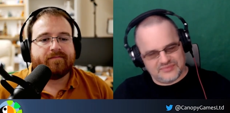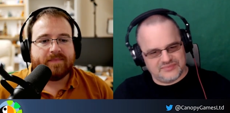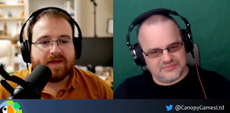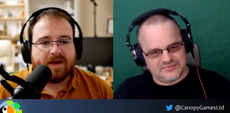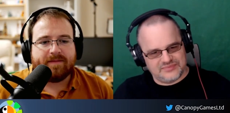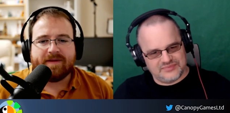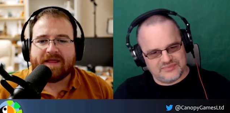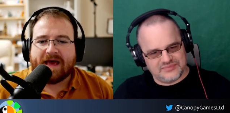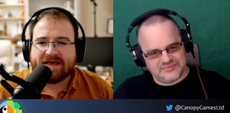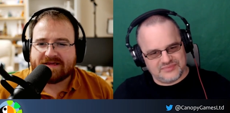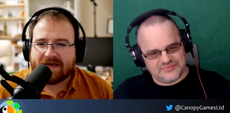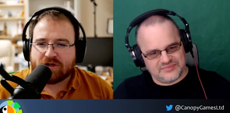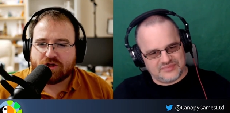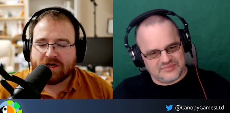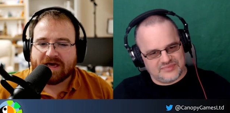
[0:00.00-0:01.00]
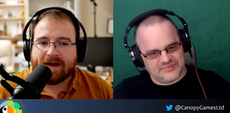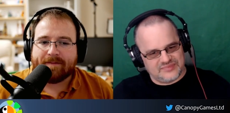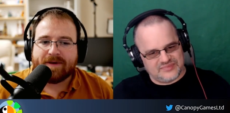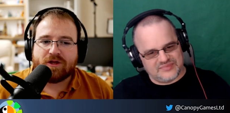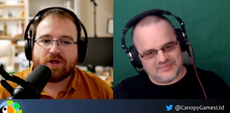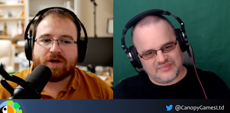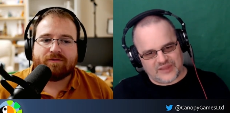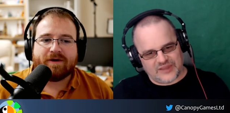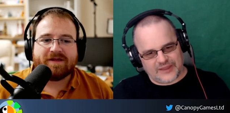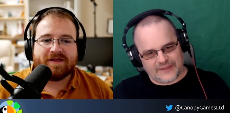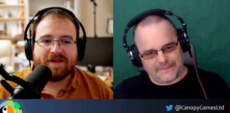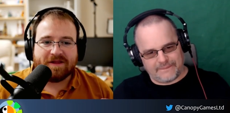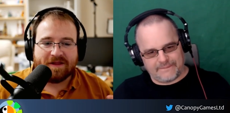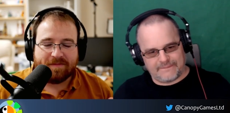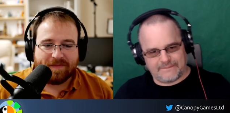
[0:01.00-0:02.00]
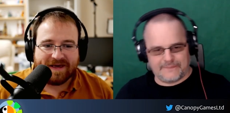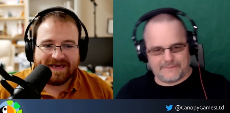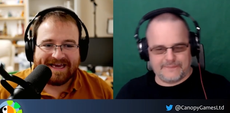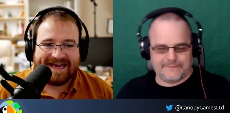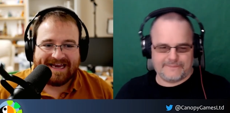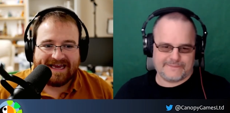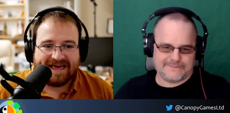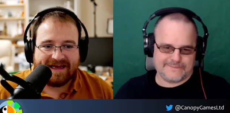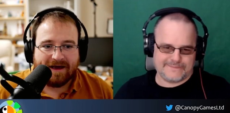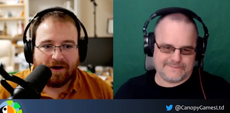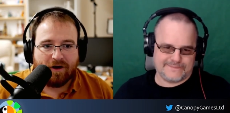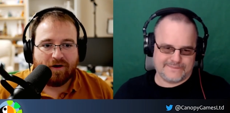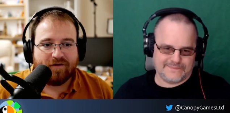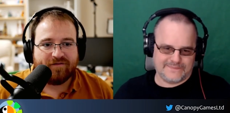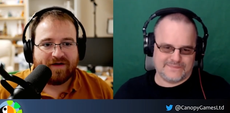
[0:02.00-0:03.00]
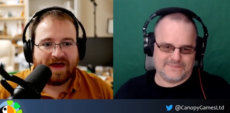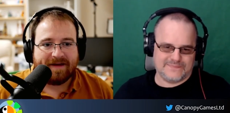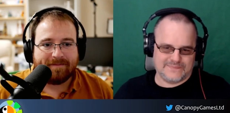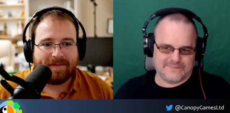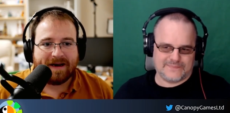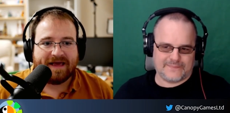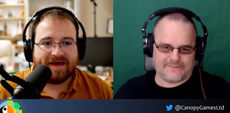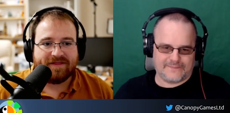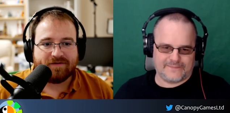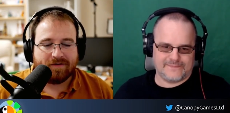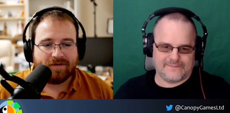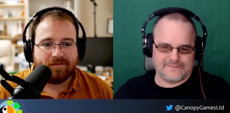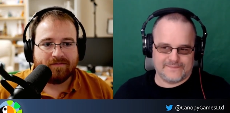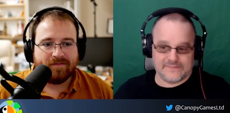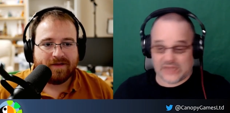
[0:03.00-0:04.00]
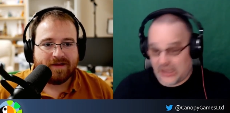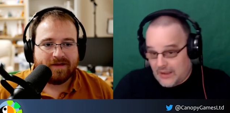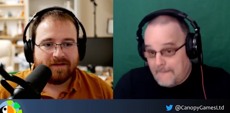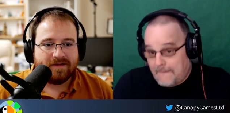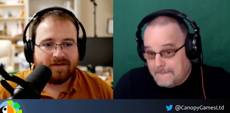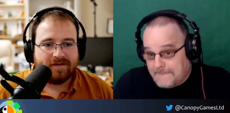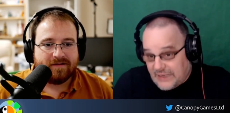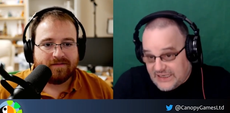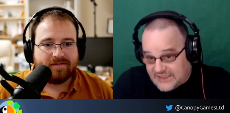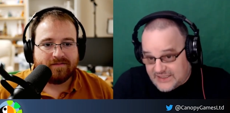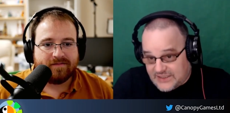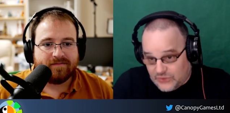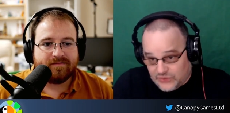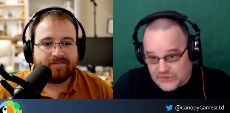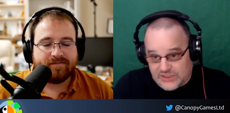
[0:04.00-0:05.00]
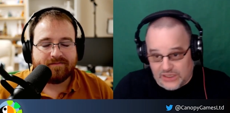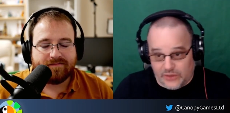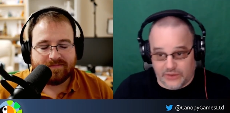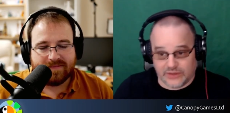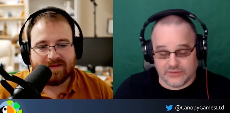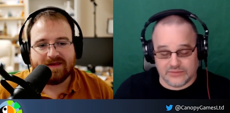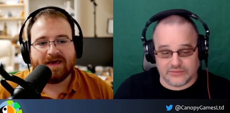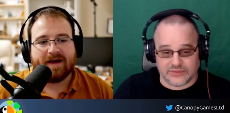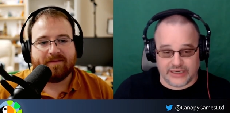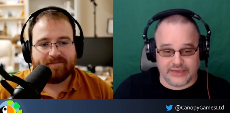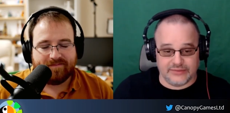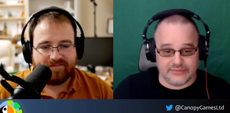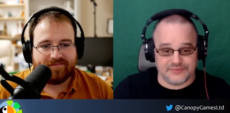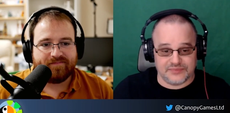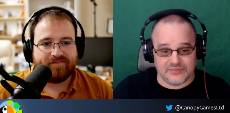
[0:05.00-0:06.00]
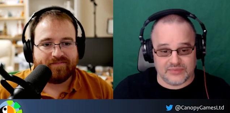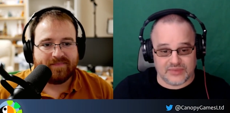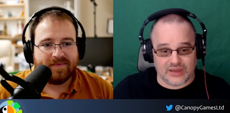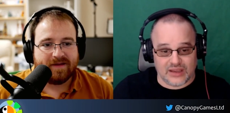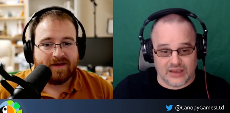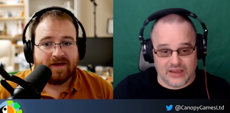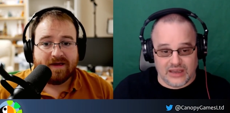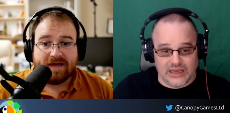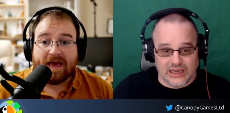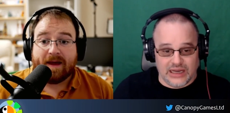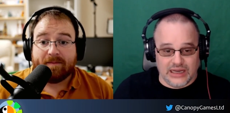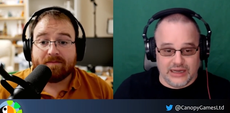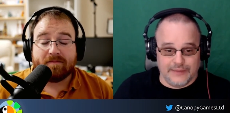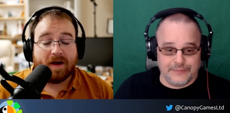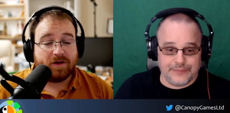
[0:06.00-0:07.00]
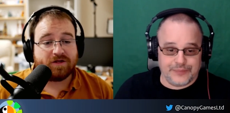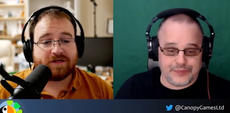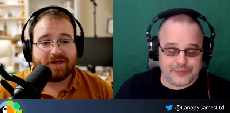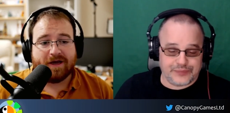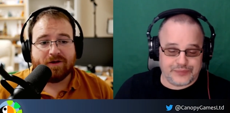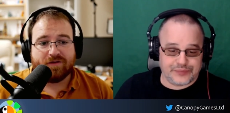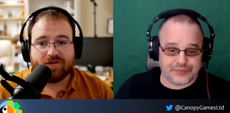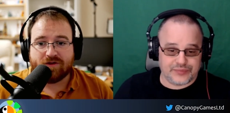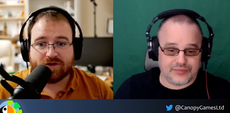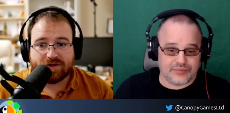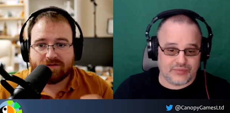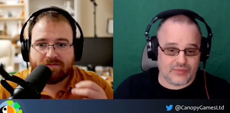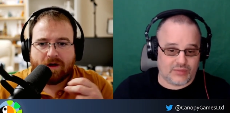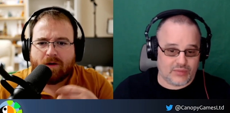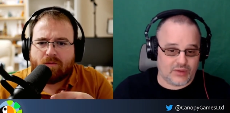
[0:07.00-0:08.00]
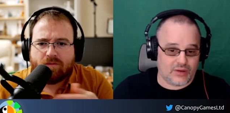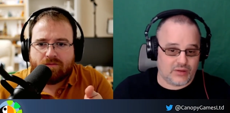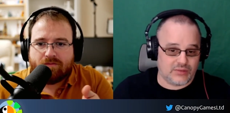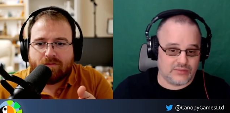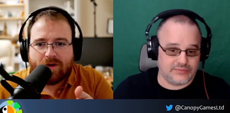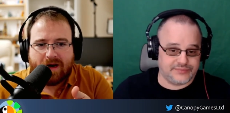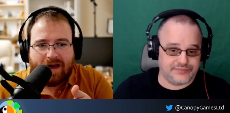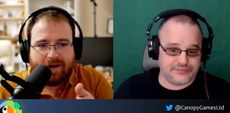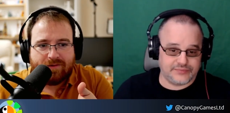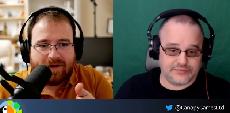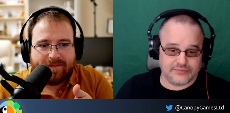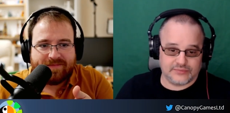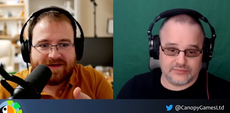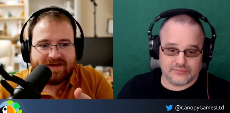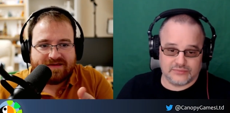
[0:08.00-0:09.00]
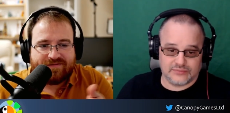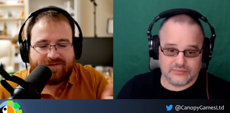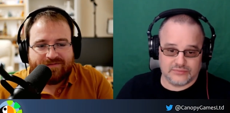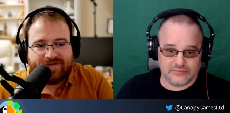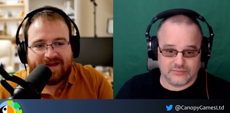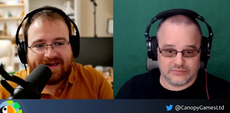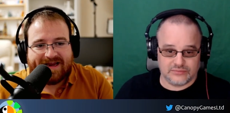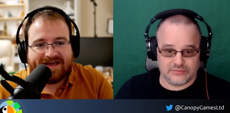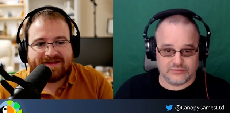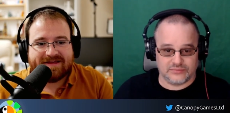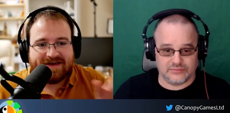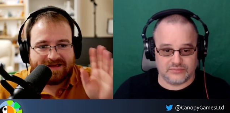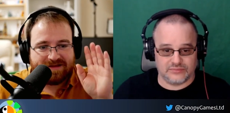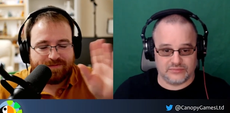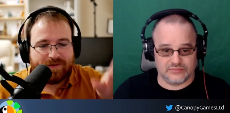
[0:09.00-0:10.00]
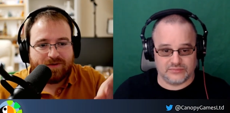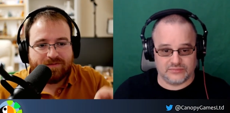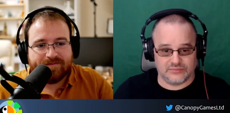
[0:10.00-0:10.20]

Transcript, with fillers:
Speaker 1: I mean, that essentially can be generated at the beginning of a playthrough
Speaker 2: but it's still slower, yeah. right?
Speaker 1: Yeah, um, much slower than just oh, we'll load up these fifteen assets, boom.